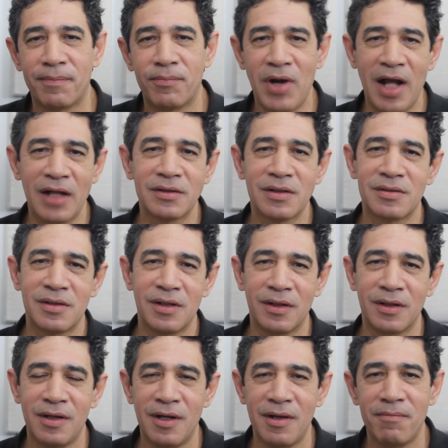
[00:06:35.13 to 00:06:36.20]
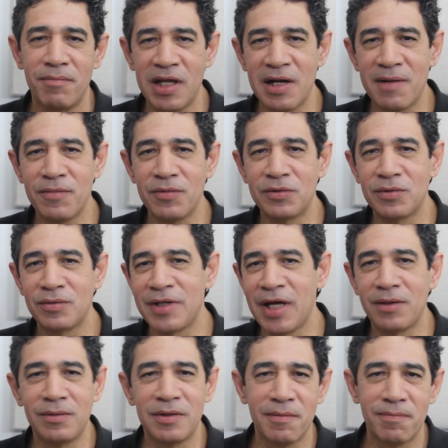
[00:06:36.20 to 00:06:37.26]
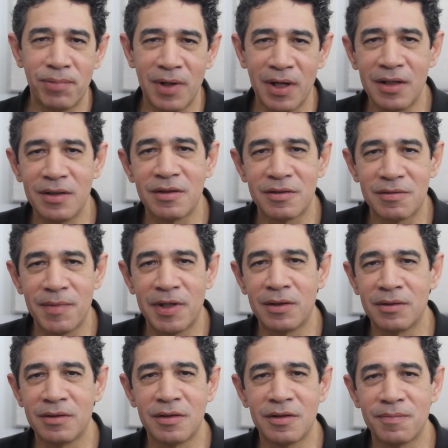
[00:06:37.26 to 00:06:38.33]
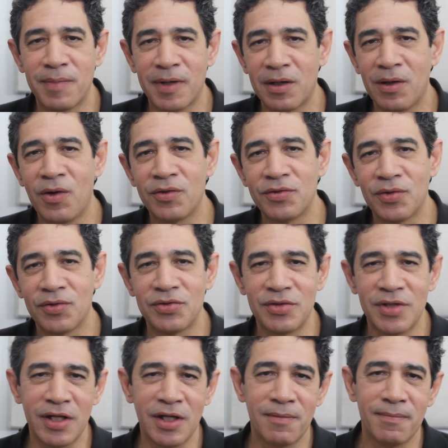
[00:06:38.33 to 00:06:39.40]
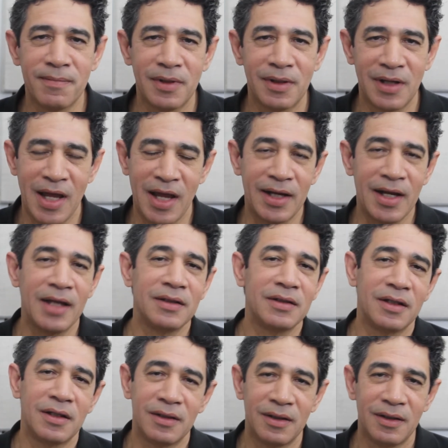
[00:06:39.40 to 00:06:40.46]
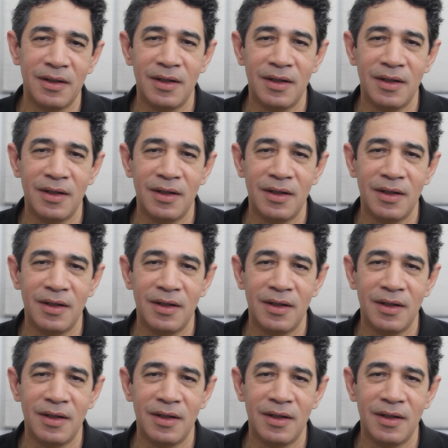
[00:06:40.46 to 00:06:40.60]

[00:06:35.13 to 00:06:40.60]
practicing, being able to not only play these melodies but also sing them like I did,